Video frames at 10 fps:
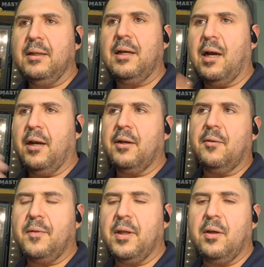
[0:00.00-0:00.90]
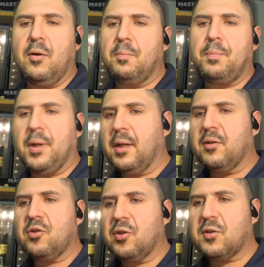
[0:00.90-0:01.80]
kind of hilt, but
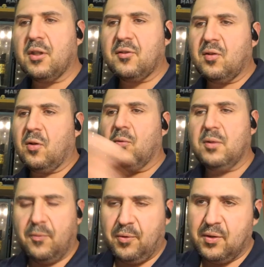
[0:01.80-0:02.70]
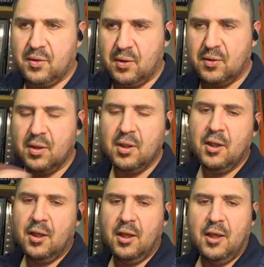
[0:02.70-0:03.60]
it's just the subtle differences.
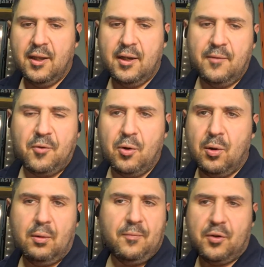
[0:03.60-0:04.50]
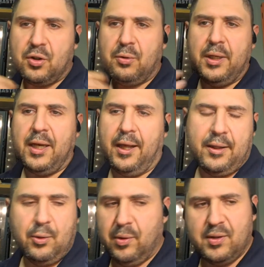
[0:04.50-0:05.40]
And if you're going for screen
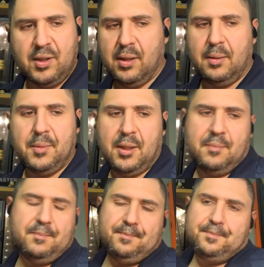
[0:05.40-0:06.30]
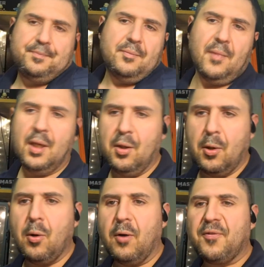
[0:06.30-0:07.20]
accuracy, I mean,
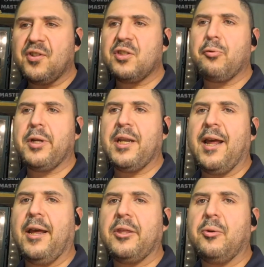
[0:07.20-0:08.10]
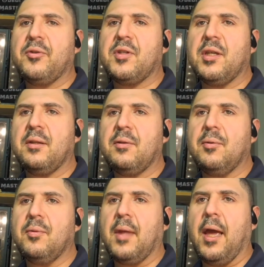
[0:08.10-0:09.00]
you're going for screen accuracy,
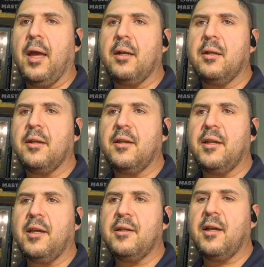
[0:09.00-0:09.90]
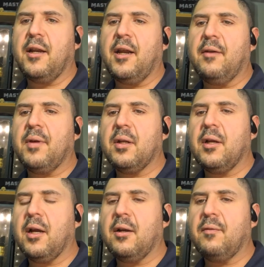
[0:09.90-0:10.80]
do that and not have it
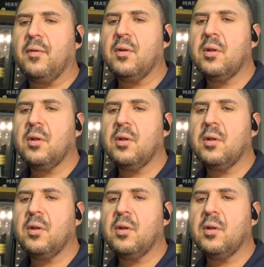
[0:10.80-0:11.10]
kind of.